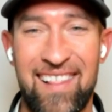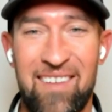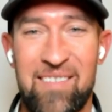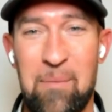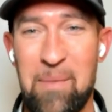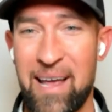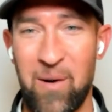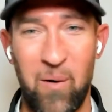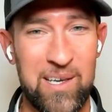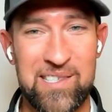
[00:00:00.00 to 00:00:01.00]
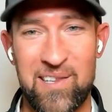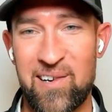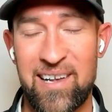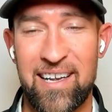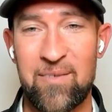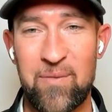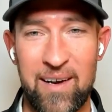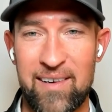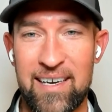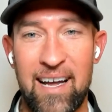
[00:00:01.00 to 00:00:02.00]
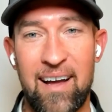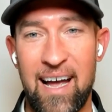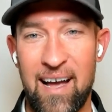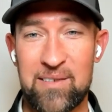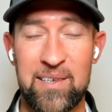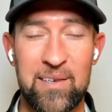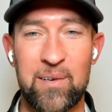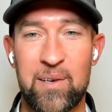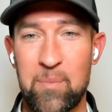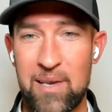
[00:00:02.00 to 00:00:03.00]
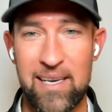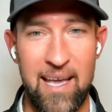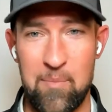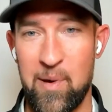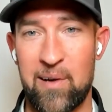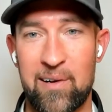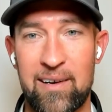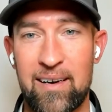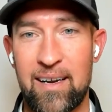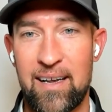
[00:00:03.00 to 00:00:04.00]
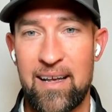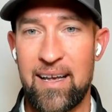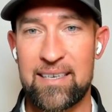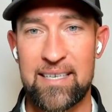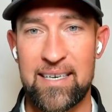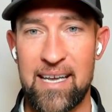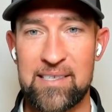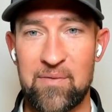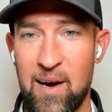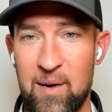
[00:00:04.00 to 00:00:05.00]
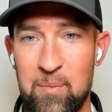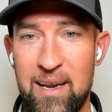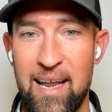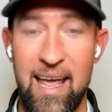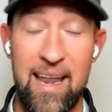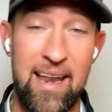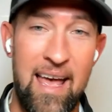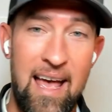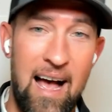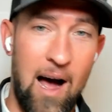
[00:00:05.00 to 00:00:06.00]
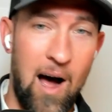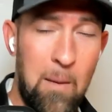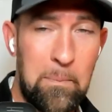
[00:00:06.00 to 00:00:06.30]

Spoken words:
love that, man. Always learning and figuring out how to communicate better in today's environment. And I'll